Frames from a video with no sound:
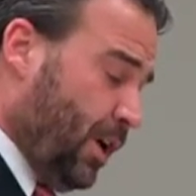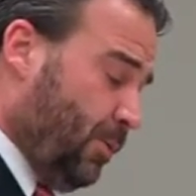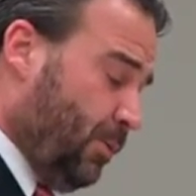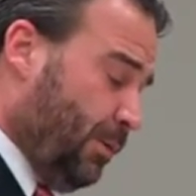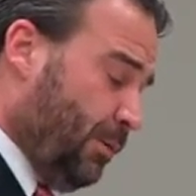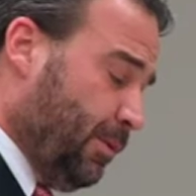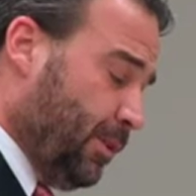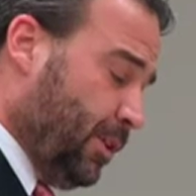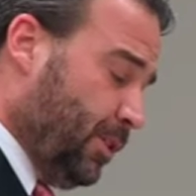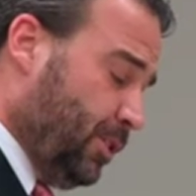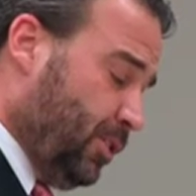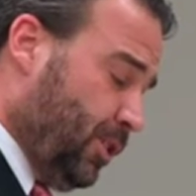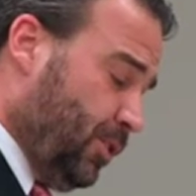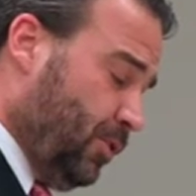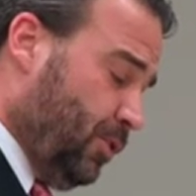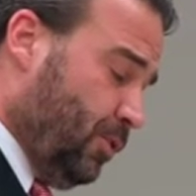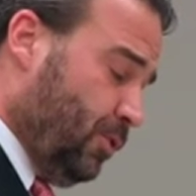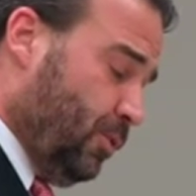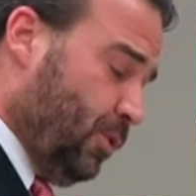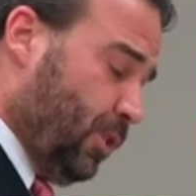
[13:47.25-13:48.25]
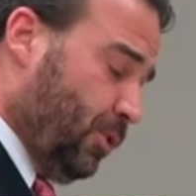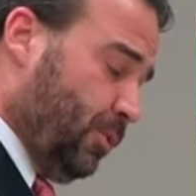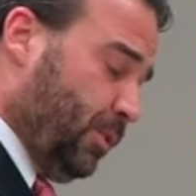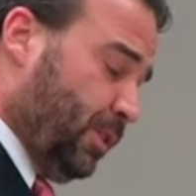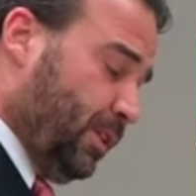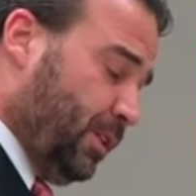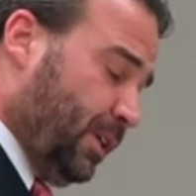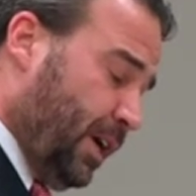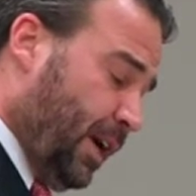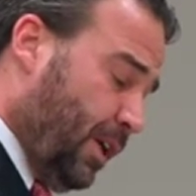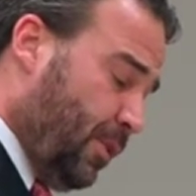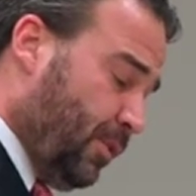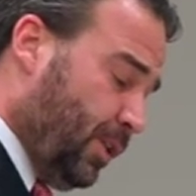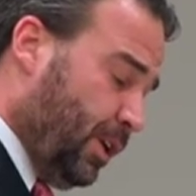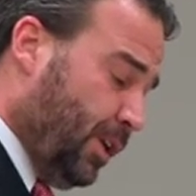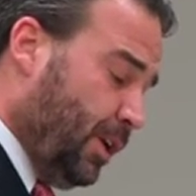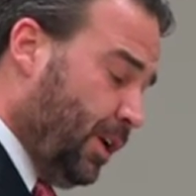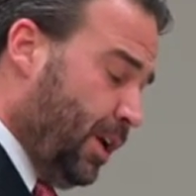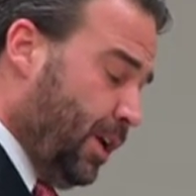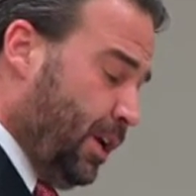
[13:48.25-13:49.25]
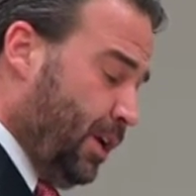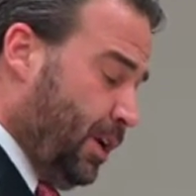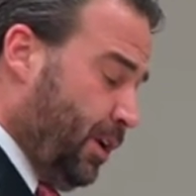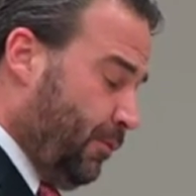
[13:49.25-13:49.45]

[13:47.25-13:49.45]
and we will continue to work with the county